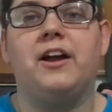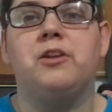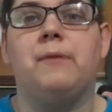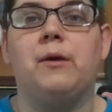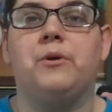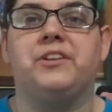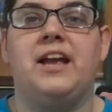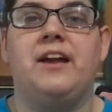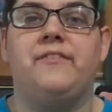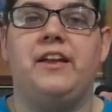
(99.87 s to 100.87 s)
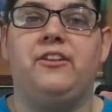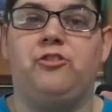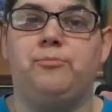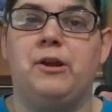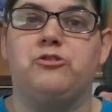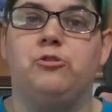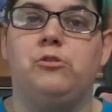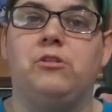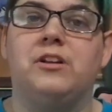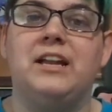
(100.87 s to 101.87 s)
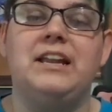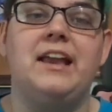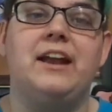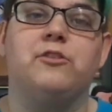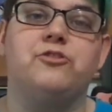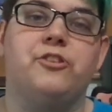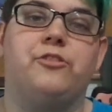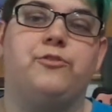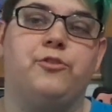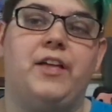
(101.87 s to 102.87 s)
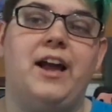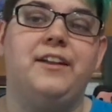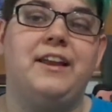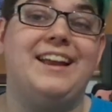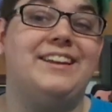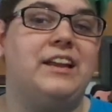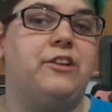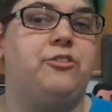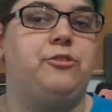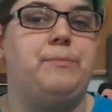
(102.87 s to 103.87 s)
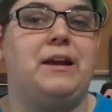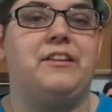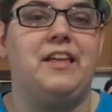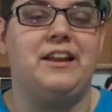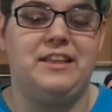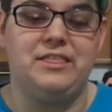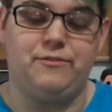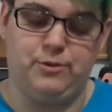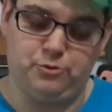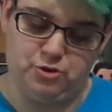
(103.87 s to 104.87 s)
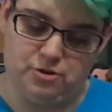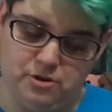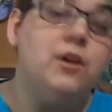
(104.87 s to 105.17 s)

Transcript: you might want to have a special container just for that and expect that in the future.